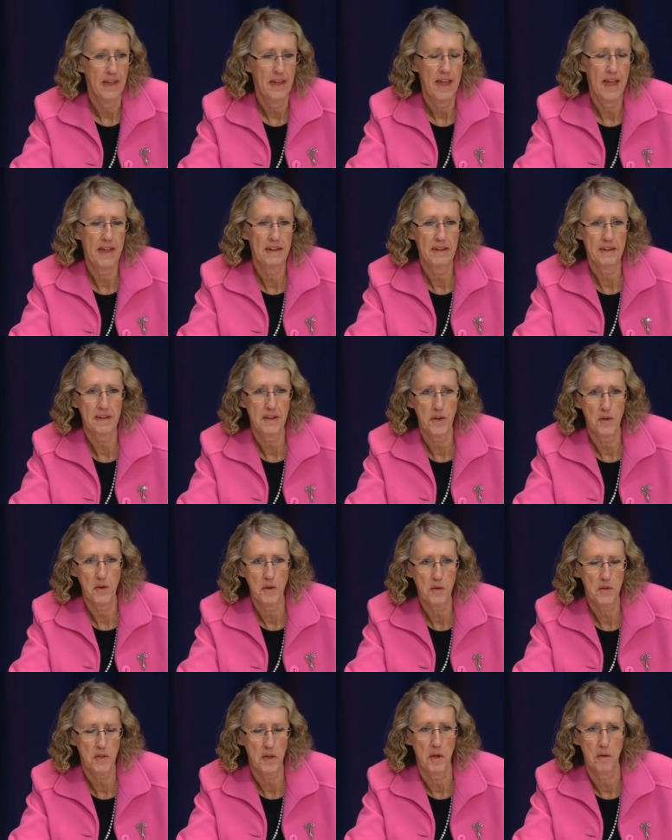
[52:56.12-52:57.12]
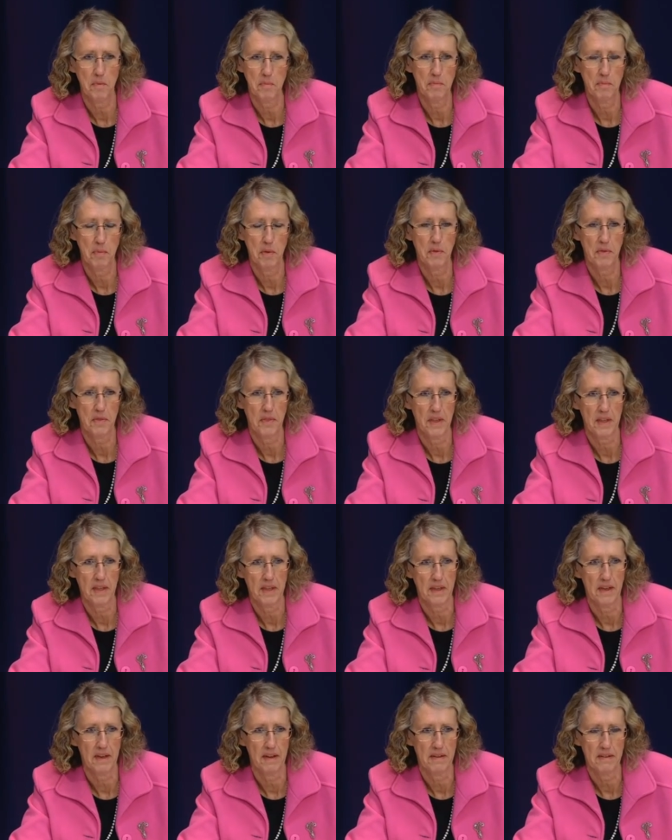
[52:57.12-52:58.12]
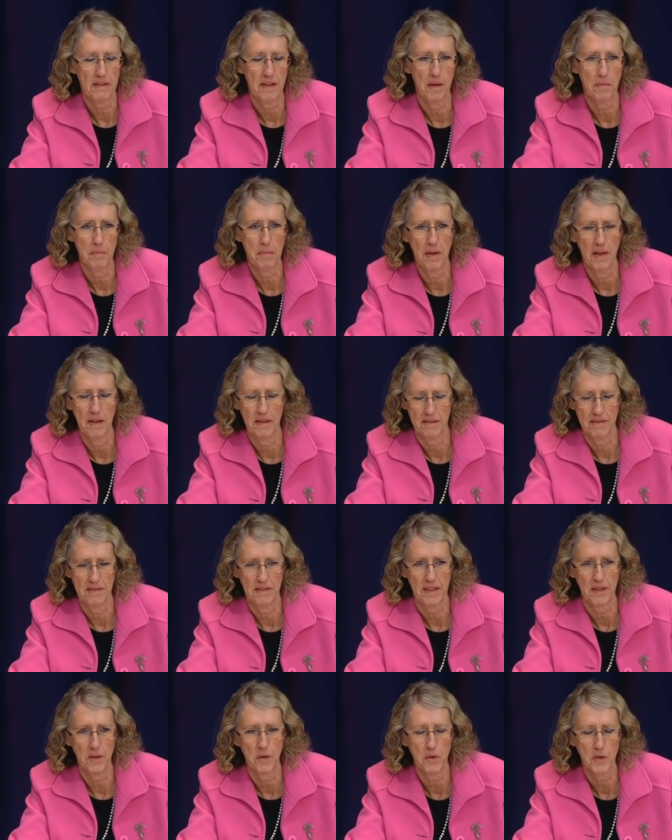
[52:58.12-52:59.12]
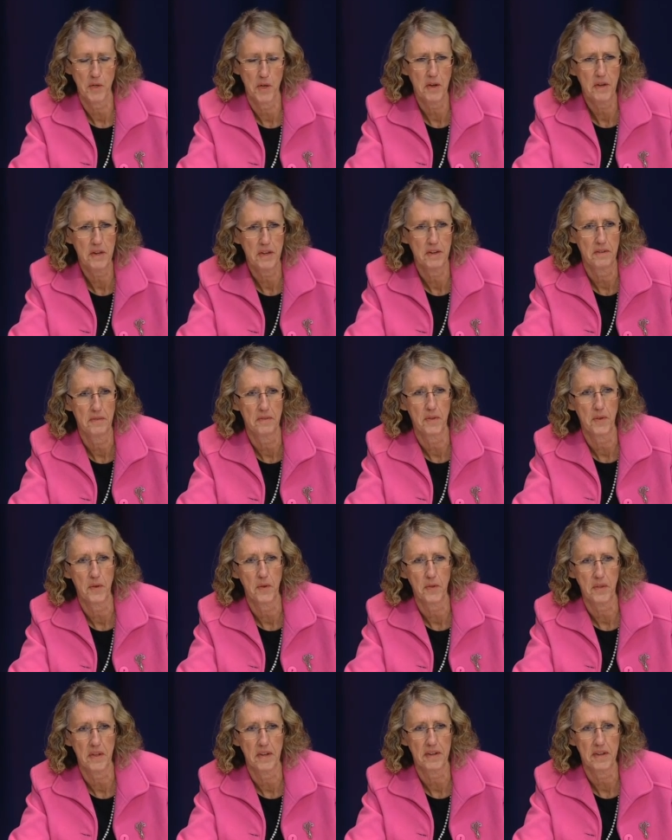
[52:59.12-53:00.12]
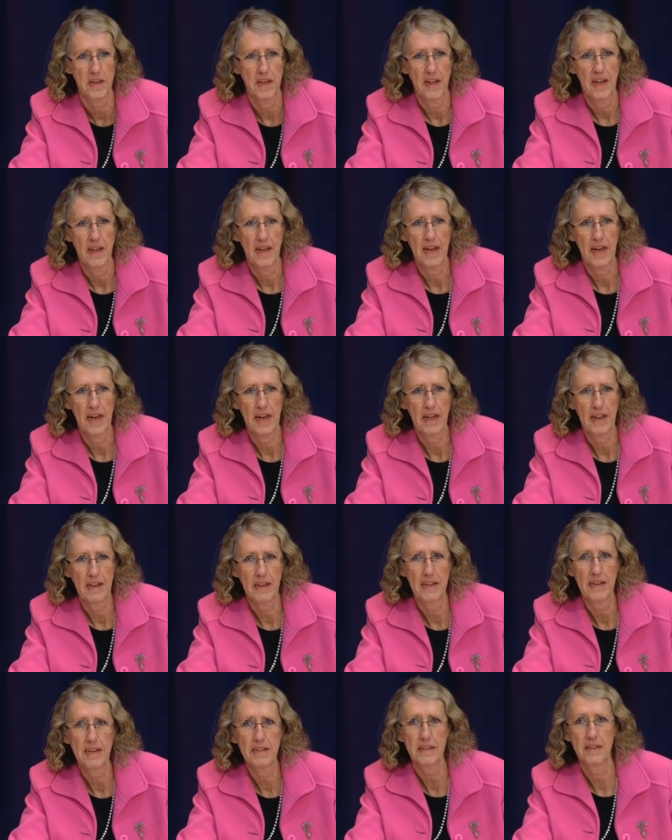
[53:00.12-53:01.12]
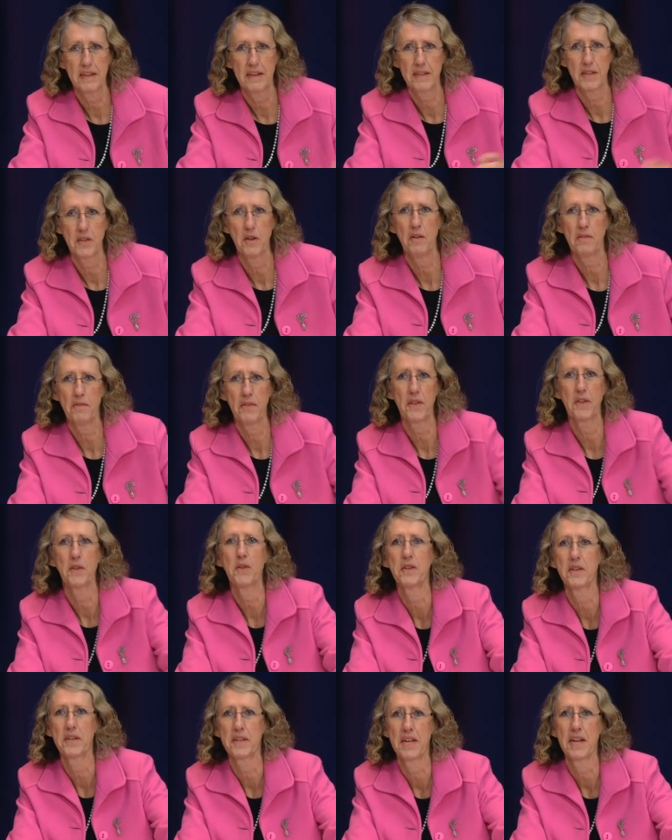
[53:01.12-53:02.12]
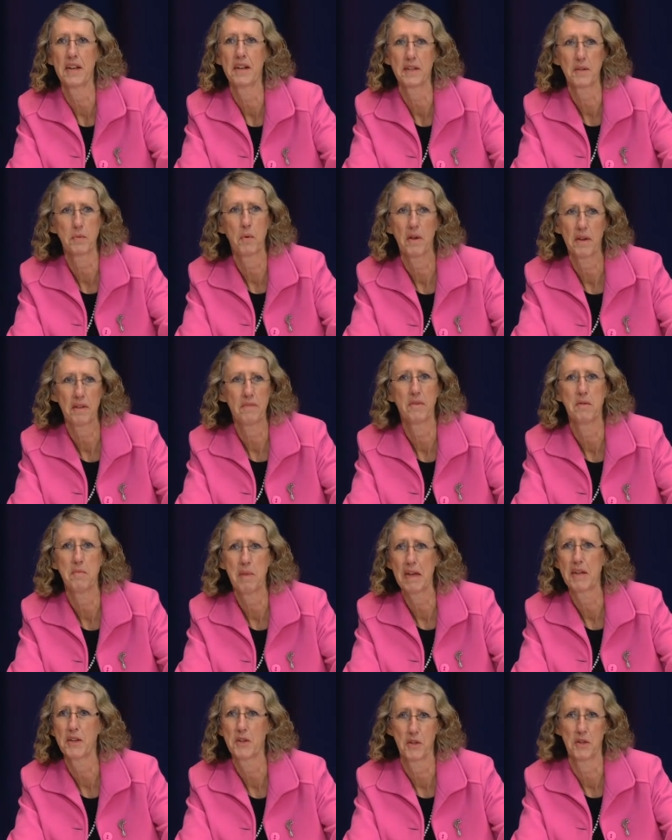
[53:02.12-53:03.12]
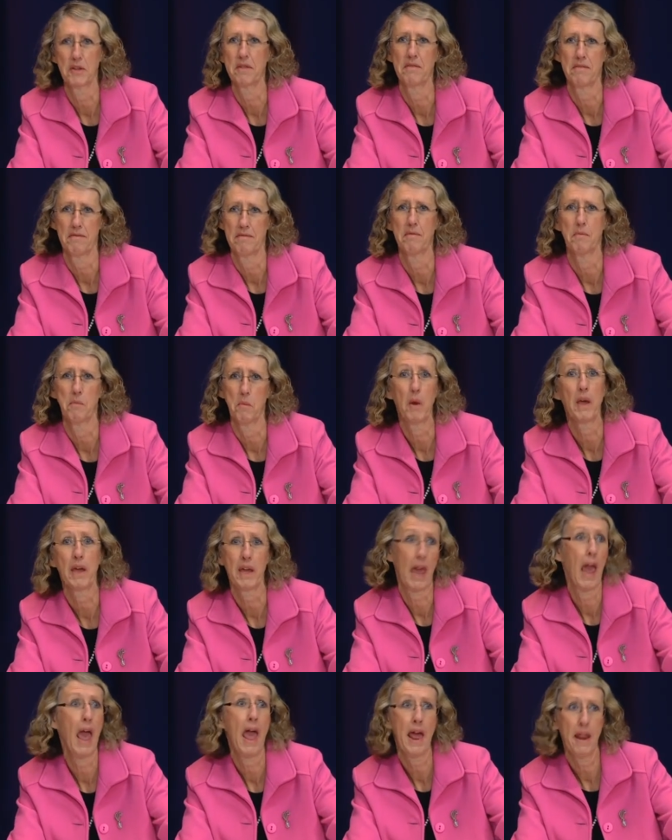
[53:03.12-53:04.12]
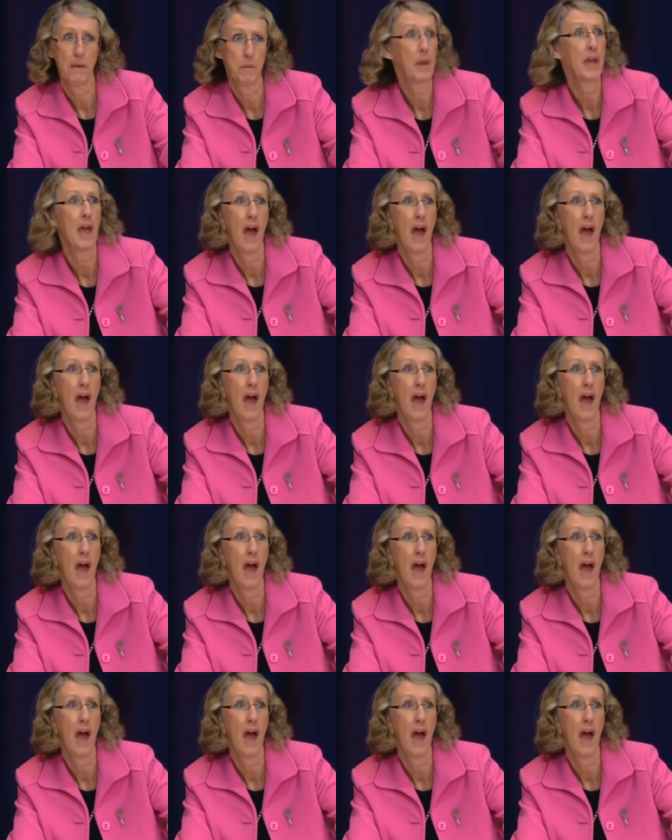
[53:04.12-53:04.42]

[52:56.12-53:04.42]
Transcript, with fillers: And it can also put the, uh, uh, the alternative view that, uh, listen, it's not for you to tell us what information we can we